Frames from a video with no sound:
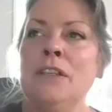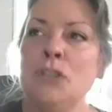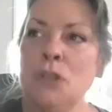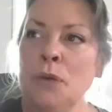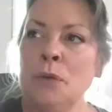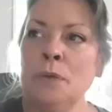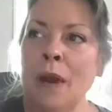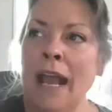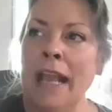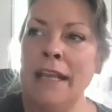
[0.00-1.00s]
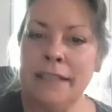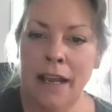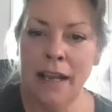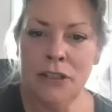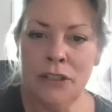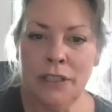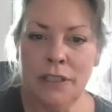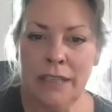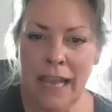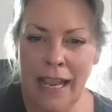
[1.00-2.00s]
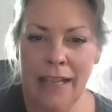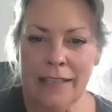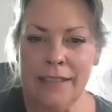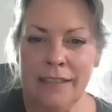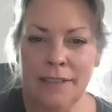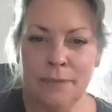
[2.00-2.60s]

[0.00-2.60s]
did you write Touched next?